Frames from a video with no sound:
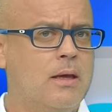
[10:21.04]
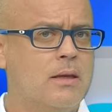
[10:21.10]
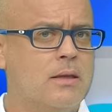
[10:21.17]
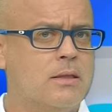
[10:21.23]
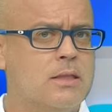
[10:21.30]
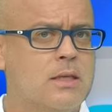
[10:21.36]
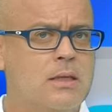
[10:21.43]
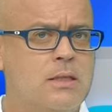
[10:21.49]

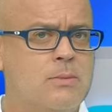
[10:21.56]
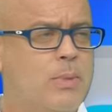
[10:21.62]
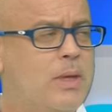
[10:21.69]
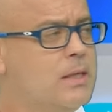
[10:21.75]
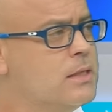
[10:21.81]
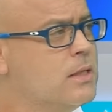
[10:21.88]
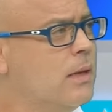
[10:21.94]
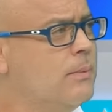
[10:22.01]
since
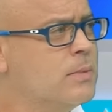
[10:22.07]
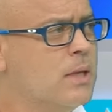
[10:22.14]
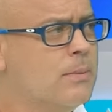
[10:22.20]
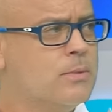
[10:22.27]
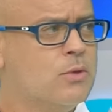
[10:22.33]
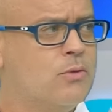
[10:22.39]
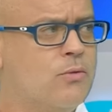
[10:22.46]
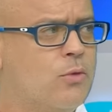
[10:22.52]
being stepped
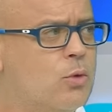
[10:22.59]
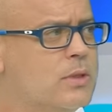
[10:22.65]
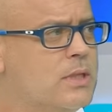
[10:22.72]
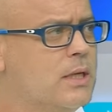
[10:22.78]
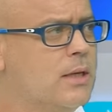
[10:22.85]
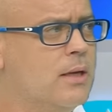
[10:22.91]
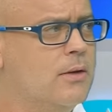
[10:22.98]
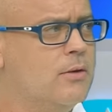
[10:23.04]
up to
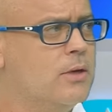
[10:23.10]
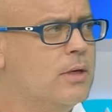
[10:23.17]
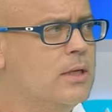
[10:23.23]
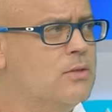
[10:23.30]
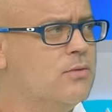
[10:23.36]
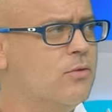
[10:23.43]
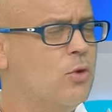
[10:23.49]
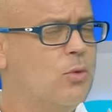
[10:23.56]
1400,
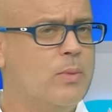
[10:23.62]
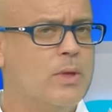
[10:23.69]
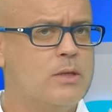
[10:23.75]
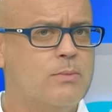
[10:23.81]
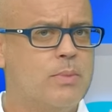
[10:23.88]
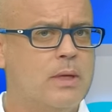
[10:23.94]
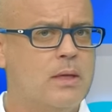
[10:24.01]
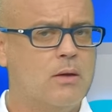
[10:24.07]
his form has
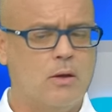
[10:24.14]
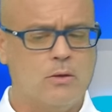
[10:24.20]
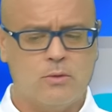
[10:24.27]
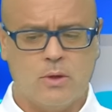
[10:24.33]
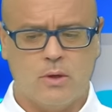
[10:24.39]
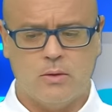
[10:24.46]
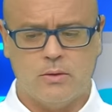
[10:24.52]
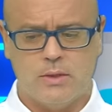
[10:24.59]
been
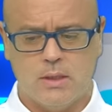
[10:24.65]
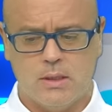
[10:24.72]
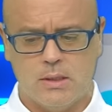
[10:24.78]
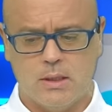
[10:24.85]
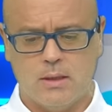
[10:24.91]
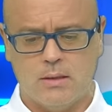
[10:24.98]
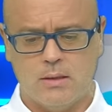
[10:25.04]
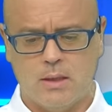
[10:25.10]
ultra
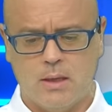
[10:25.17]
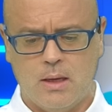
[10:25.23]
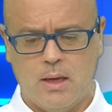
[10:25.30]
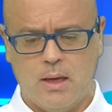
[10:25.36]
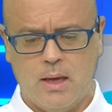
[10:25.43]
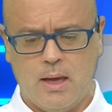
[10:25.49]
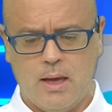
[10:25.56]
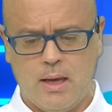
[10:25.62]
consistent
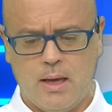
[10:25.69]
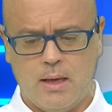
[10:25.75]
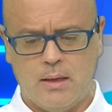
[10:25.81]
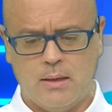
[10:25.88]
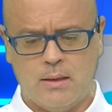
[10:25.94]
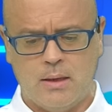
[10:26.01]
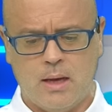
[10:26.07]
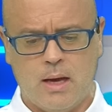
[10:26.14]

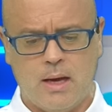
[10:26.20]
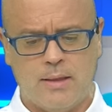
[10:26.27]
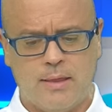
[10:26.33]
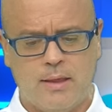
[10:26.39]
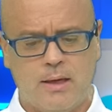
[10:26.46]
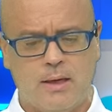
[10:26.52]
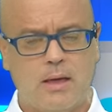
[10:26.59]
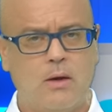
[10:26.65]
and I
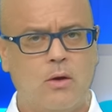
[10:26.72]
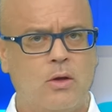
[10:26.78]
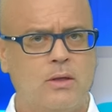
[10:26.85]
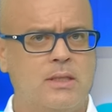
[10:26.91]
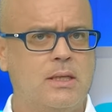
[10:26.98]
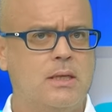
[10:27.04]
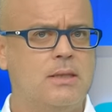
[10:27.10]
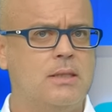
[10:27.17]
think a
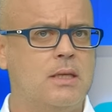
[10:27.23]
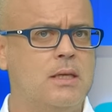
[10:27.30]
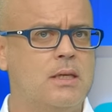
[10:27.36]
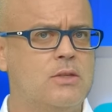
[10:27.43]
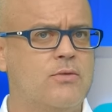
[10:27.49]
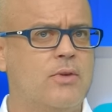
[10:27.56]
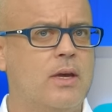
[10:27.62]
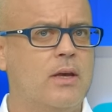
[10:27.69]
lot is in
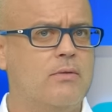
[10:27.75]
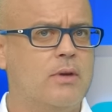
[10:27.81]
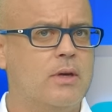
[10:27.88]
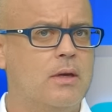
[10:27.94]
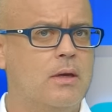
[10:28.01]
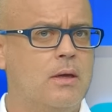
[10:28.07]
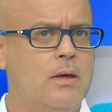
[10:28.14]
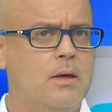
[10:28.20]
his
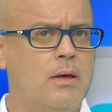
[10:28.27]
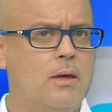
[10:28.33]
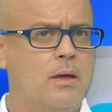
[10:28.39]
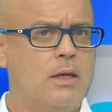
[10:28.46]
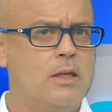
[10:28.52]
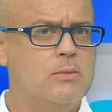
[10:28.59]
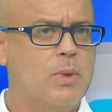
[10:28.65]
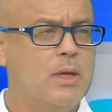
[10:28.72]
favor
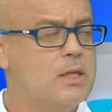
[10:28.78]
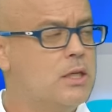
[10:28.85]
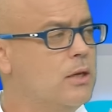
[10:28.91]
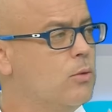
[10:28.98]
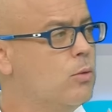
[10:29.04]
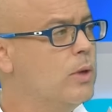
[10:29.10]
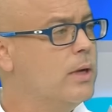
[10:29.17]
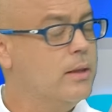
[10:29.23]

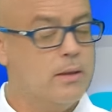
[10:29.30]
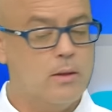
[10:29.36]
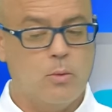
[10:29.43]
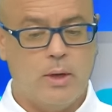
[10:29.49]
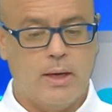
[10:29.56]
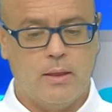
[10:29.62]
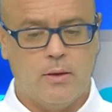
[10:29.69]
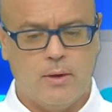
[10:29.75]
especially the
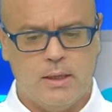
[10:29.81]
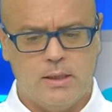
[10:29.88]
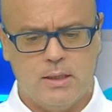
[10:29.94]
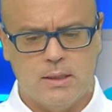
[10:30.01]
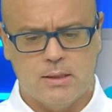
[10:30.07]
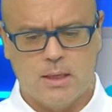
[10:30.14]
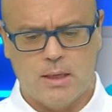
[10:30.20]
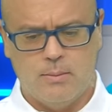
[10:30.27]
way the race
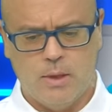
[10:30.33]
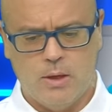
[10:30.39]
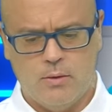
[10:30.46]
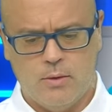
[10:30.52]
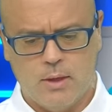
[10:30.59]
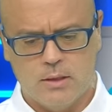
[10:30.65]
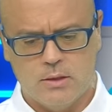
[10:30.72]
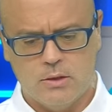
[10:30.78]
is going to be
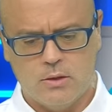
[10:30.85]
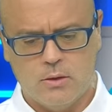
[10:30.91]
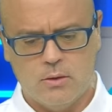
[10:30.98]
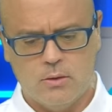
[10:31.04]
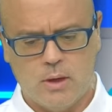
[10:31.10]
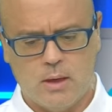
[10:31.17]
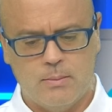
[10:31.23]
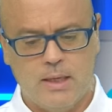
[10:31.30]
run.
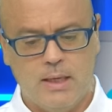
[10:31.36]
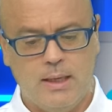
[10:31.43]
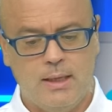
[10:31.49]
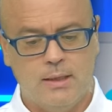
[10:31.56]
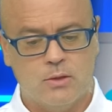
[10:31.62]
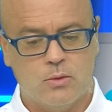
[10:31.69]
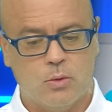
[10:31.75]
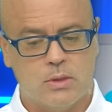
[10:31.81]
So I'm
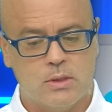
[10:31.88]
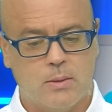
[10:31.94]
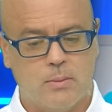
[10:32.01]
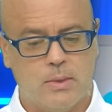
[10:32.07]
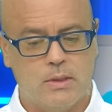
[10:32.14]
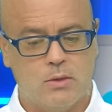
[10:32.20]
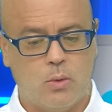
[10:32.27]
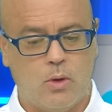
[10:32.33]
leaning towards
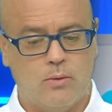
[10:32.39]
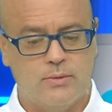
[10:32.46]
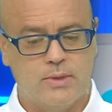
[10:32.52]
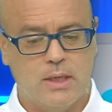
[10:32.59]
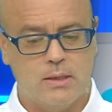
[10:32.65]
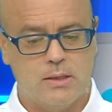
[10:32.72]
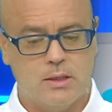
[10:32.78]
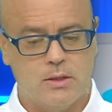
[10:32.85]
number 12,
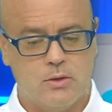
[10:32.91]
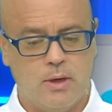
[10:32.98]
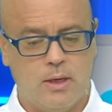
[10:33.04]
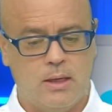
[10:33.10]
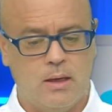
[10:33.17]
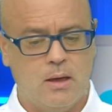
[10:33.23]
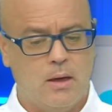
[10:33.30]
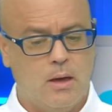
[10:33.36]
Texas
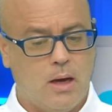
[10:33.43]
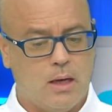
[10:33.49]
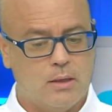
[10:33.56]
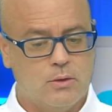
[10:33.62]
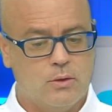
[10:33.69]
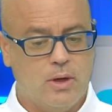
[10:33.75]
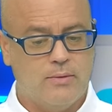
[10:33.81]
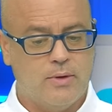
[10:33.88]
Red. I
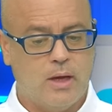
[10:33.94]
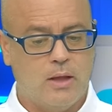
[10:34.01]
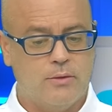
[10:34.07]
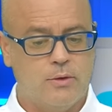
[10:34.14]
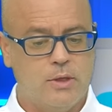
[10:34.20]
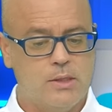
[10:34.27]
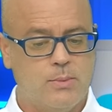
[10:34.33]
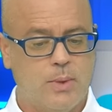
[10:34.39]
do have
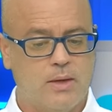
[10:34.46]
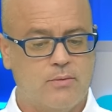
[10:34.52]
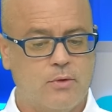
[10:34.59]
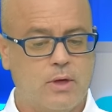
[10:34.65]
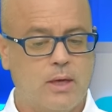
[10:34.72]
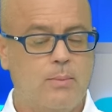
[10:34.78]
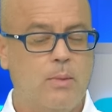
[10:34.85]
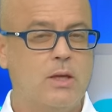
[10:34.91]
health respect
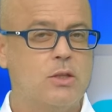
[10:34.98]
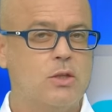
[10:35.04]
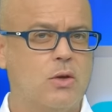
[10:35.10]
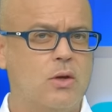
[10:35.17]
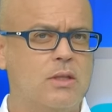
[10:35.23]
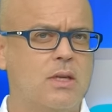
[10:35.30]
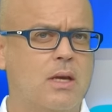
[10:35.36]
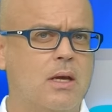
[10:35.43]
for Give Me A
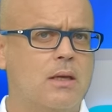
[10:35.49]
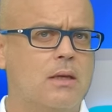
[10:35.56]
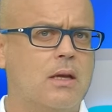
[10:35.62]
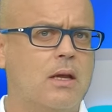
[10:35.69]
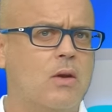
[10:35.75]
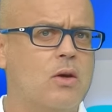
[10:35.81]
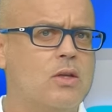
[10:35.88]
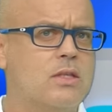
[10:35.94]
Shot.
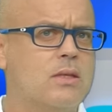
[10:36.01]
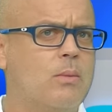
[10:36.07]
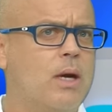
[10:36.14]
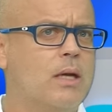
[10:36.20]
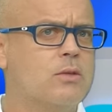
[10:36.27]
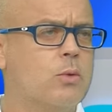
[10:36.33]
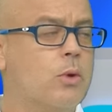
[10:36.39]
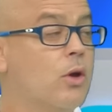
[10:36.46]
Now, last time
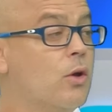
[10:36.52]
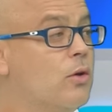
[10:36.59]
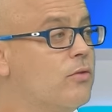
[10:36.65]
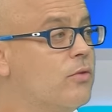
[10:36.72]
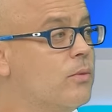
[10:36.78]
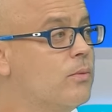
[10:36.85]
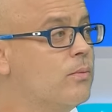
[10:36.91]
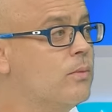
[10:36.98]
out, we heard
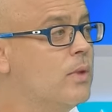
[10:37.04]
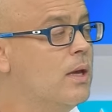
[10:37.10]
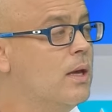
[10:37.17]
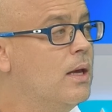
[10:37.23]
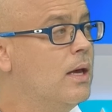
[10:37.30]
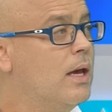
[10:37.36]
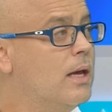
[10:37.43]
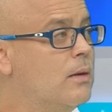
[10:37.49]
from
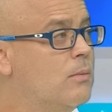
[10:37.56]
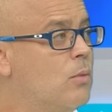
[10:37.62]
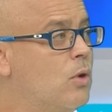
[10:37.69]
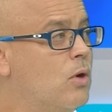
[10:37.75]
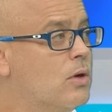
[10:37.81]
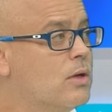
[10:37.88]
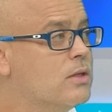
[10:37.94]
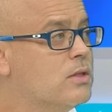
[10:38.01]
Adam
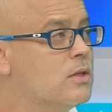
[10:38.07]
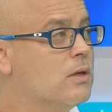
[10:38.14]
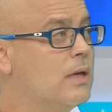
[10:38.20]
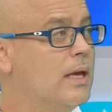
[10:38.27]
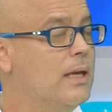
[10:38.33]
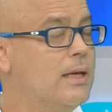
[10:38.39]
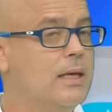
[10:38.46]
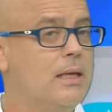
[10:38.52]
Marcus
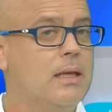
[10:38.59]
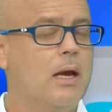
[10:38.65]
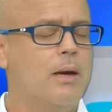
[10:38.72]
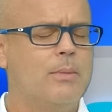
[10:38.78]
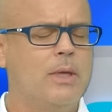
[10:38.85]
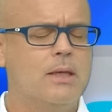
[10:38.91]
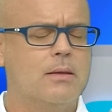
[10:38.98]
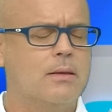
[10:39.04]
heading, I
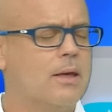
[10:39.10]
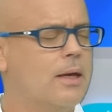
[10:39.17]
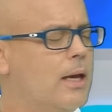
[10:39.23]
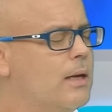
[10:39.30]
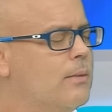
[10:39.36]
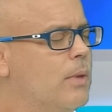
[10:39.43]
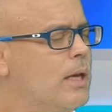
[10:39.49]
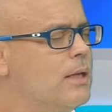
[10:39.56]
mean,
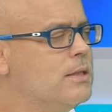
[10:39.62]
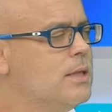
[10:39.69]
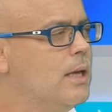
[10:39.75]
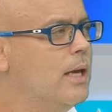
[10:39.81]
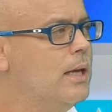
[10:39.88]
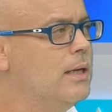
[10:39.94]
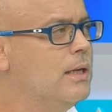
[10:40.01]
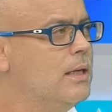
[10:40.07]
Adam Azzi
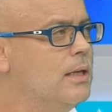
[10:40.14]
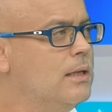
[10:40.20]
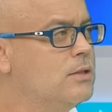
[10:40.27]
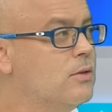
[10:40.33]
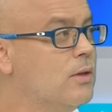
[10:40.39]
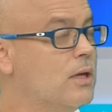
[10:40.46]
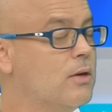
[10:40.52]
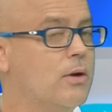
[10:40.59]
heading
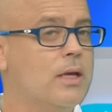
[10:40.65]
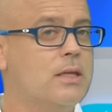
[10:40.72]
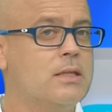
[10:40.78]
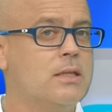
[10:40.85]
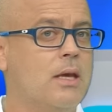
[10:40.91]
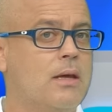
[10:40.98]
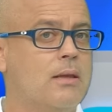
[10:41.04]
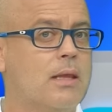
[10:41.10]
into that
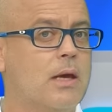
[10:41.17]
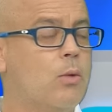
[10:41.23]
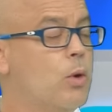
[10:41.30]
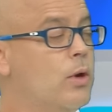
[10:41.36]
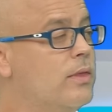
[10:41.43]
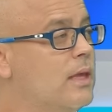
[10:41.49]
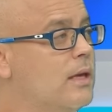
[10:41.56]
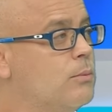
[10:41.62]
race, they
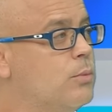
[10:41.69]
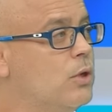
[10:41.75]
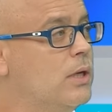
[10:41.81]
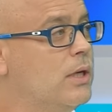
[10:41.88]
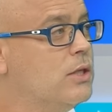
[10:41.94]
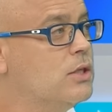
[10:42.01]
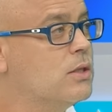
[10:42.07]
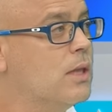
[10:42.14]
weren't that
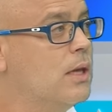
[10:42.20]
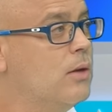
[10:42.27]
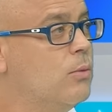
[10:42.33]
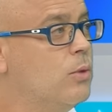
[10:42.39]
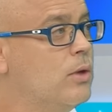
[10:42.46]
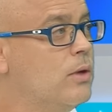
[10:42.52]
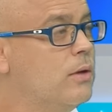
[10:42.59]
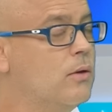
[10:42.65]
bullish. They
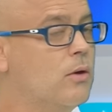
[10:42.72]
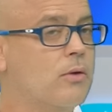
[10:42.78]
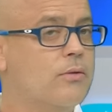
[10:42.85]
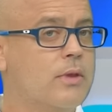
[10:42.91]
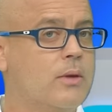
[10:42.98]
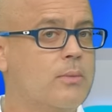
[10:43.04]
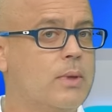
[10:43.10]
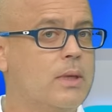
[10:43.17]
were of
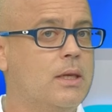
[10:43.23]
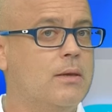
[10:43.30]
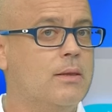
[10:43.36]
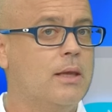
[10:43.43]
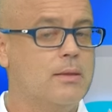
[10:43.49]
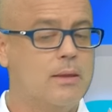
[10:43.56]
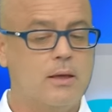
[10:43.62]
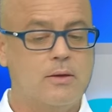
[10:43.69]
the opinion
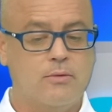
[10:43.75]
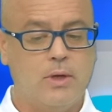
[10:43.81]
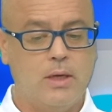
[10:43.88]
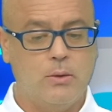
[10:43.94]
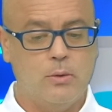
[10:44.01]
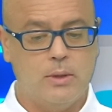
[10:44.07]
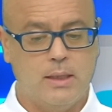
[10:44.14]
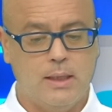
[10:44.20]
that that
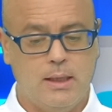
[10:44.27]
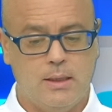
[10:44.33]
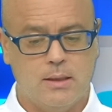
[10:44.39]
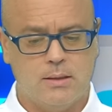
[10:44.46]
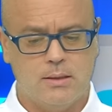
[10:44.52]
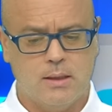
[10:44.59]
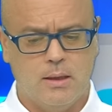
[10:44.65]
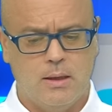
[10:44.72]
filly would need
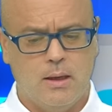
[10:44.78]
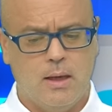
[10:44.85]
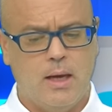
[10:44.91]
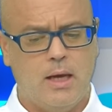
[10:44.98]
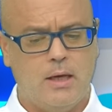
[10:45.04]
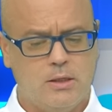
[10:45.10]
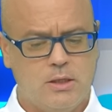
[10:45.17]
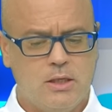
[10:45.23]
it.
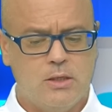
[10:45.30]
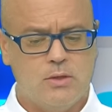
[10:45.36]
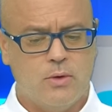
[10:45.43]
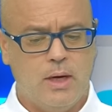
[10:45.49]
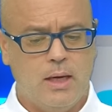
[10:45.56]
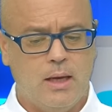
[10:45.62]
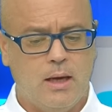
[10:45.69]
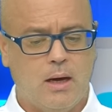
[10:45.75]
And she's
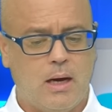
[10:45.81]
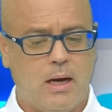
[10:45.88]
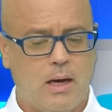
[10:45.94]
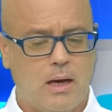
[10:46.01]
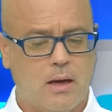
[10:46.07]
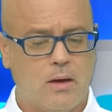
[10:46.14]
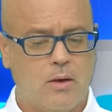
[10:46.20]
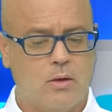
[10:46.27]
really a
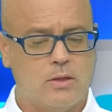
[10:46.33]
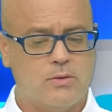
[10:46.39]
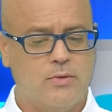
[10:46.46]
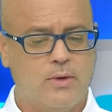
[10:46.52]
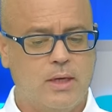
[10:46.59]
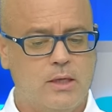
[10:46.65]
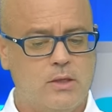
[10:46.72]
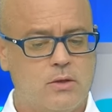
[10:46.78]
high-class
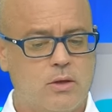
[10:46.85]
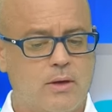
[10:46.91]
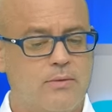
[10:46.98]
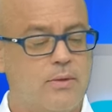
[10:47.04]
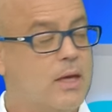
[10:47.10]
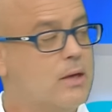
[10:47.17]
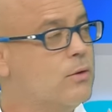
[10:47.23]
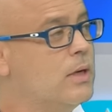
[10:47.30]
filly. So if
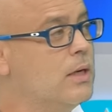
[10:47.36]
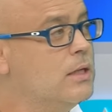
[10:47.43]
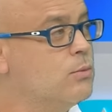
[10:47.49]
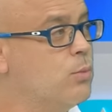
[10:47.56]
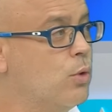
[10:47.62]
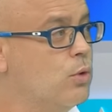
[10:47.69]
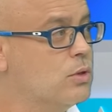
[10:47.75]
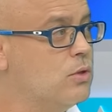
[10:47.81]
that run has
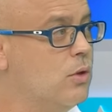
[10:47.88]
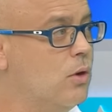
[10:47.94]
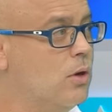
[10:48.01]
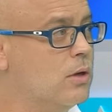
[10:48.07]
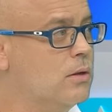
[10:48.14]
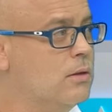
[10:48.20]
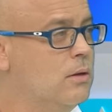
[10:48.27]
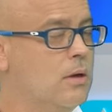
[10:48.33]
brought her
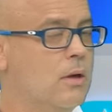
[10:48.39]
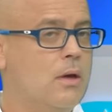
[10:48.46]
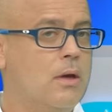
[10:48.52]
on,